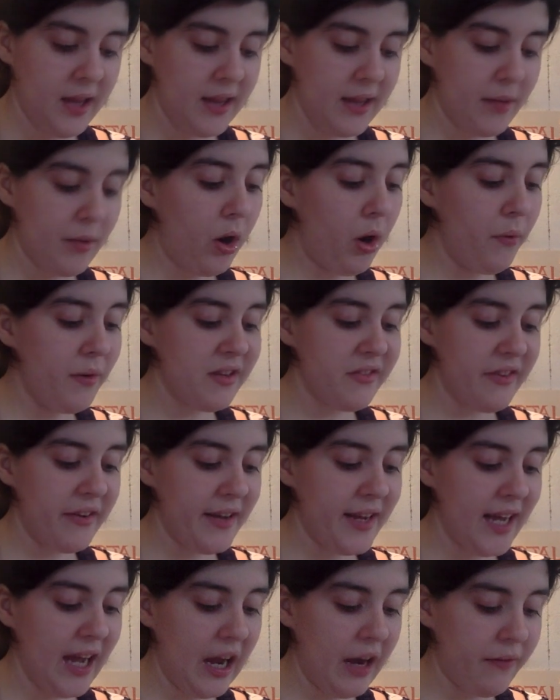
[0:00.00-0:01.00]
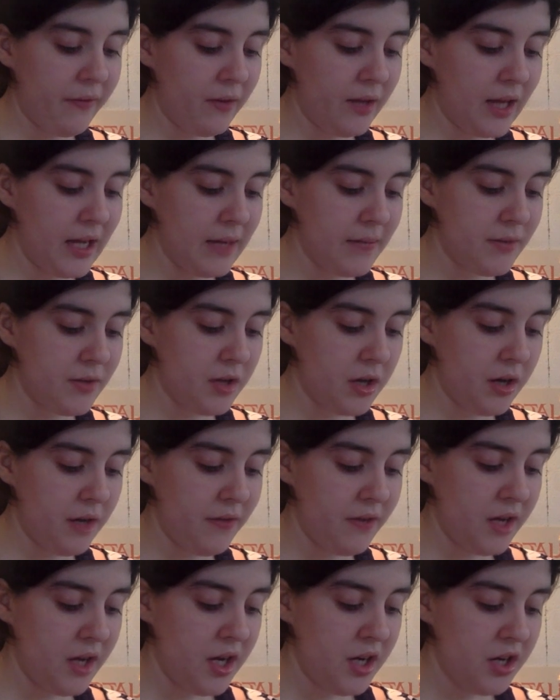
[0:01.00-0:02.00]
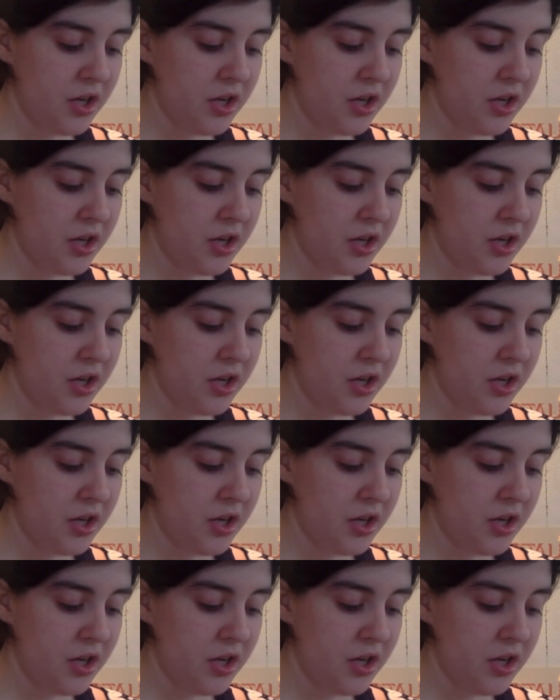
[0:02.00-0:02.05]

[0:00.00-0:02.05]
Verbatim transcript: They were always very careful, I observed,